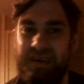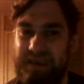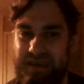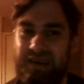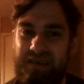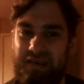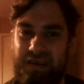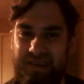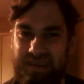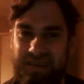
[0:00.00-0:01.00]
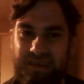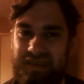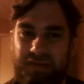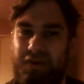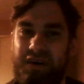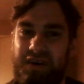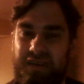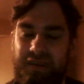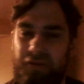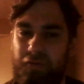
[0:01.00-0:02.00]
like the squirt,